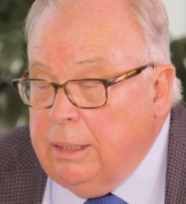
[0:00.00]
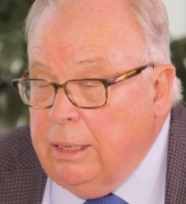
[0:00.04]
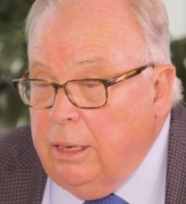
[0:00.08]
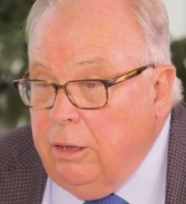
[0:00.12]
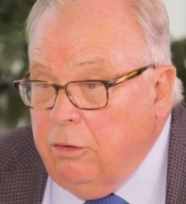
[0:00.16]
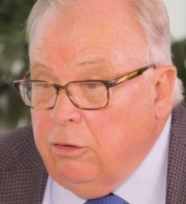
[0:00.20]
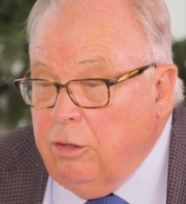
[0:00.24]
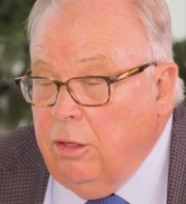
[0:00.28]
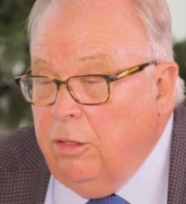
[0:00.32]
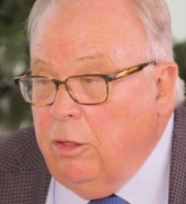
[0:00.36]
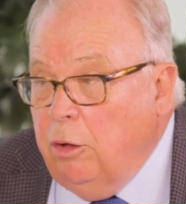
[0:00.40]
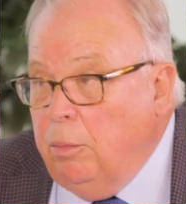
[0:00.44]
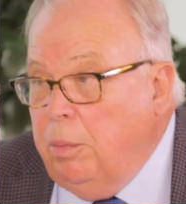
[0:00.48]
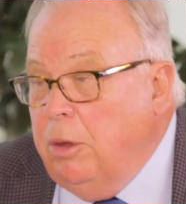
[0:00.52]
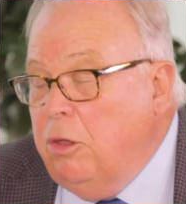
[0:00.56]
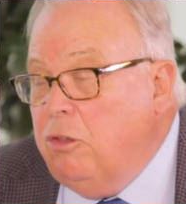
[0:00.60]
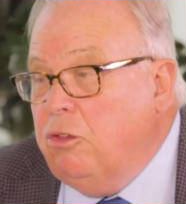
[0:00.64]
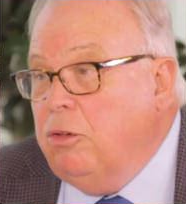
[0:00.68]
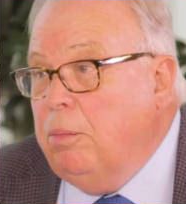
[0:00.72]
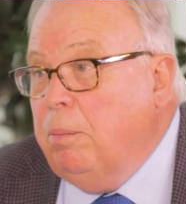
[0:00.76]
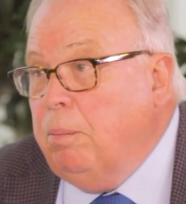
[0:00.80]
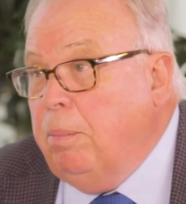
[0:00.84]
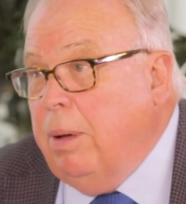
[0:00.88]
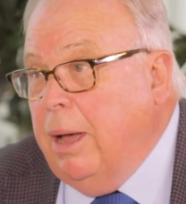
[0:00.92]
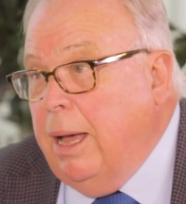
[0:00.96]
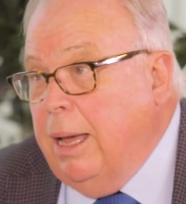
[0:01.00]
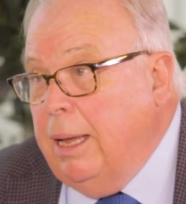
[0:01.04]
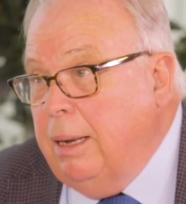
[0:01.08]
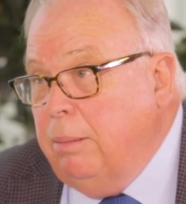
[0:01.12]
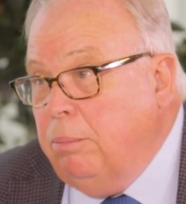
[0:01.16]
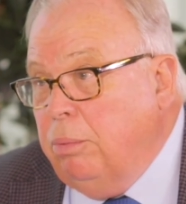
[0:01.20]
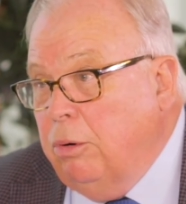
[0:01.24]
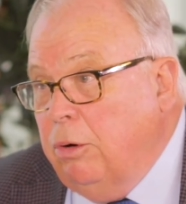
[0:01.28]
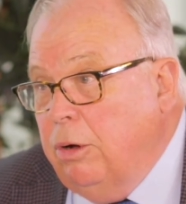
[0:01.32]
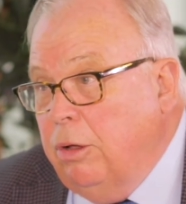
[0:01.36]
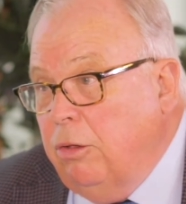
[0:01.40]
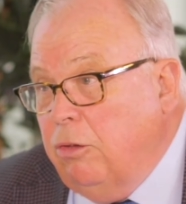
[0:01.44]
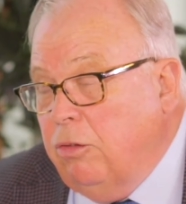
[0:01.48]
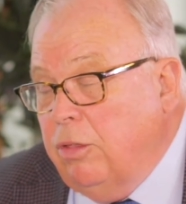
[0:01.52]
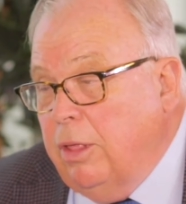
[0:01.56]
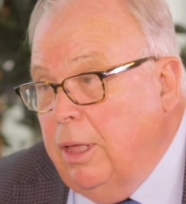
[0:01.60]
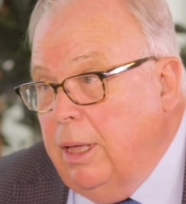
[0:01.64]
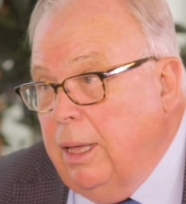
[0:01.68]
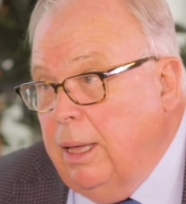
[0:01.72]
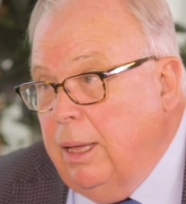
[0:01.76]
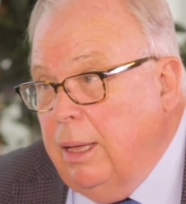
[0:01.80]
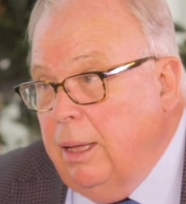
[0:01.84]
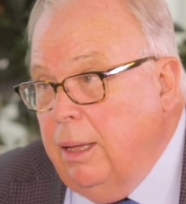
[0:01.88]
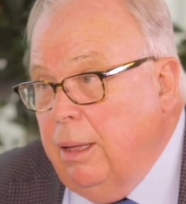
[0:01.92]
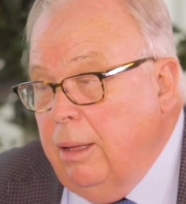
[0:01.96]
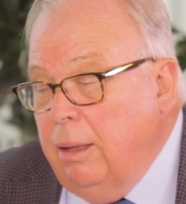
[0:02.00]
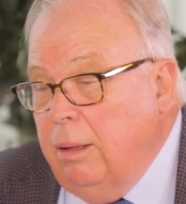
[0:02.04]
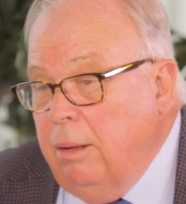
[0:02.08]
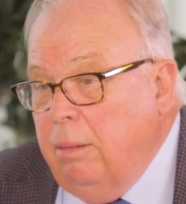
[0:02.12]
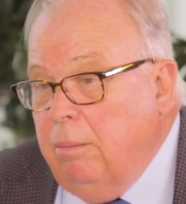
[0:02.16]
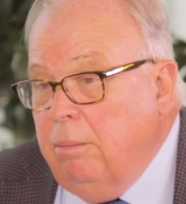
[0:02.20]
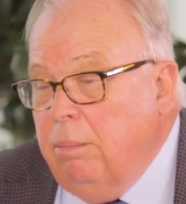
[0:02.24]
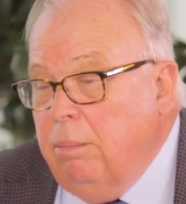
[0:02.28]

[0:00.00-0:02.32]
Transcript: Yeah. So there'll be some pain points there. Yeah.